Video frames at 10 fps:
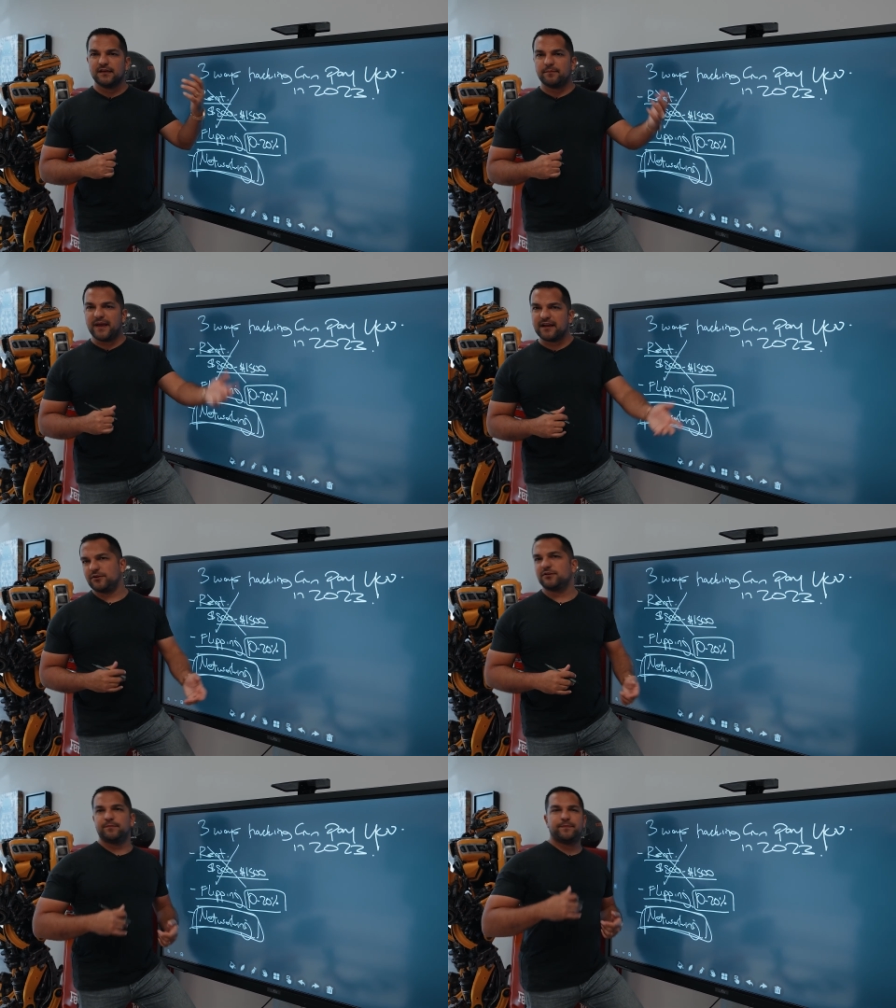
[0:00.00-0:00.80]

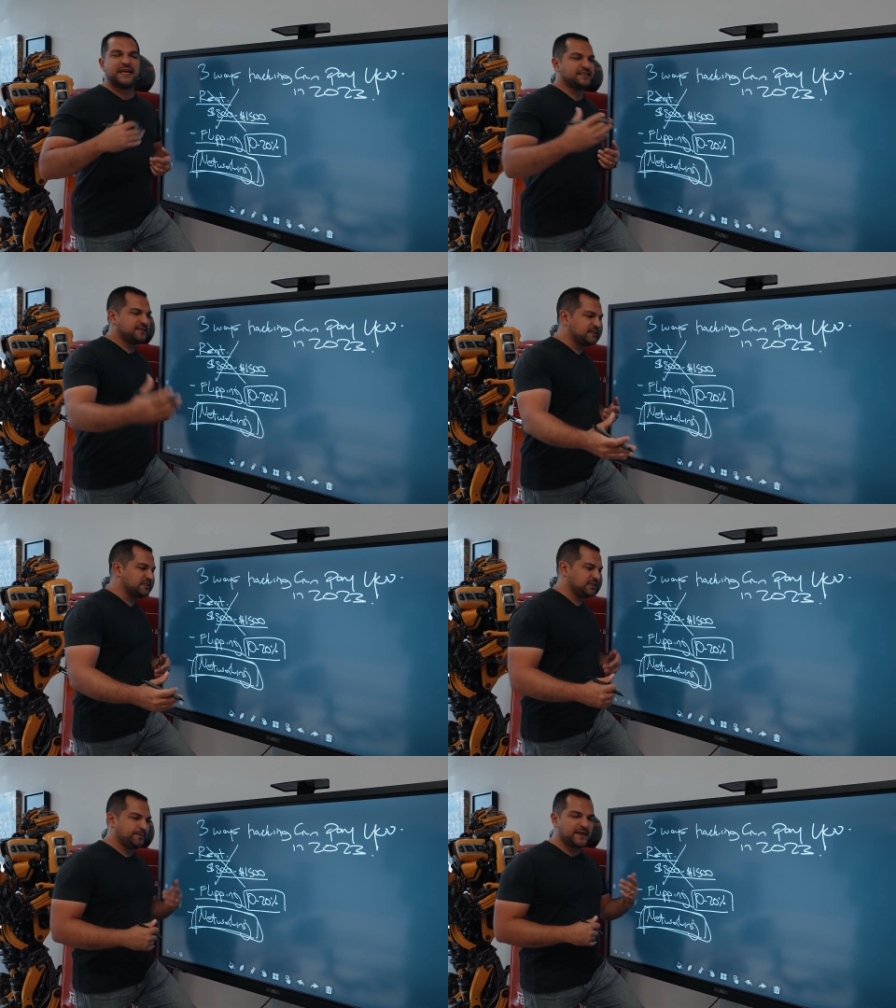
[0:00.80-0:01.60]
banker, the best
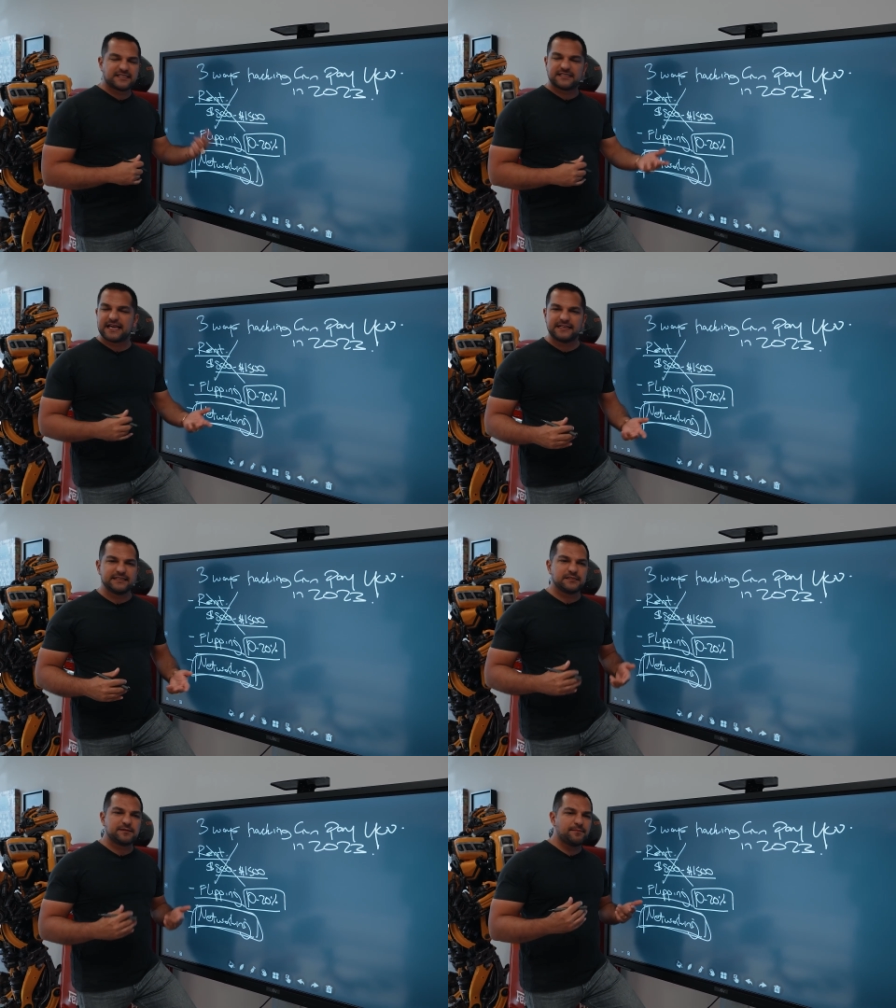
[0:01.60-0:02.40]
this, the best that? It
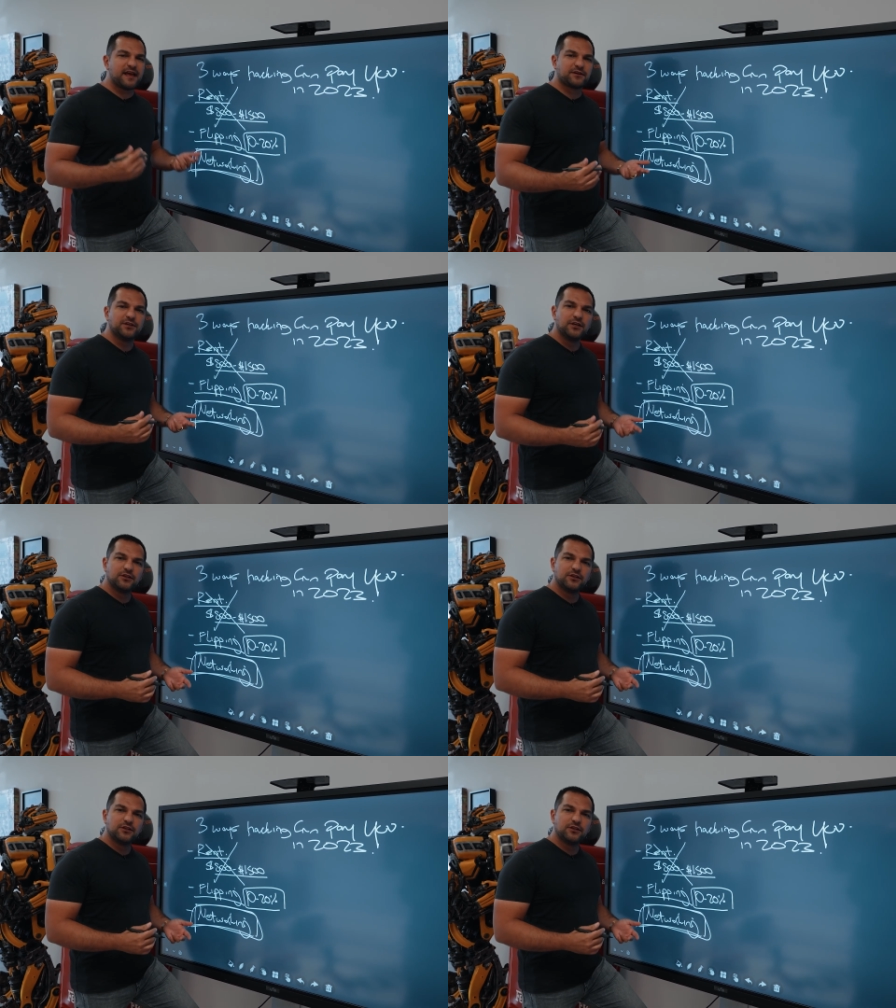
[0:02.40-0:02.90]
doesn't matter.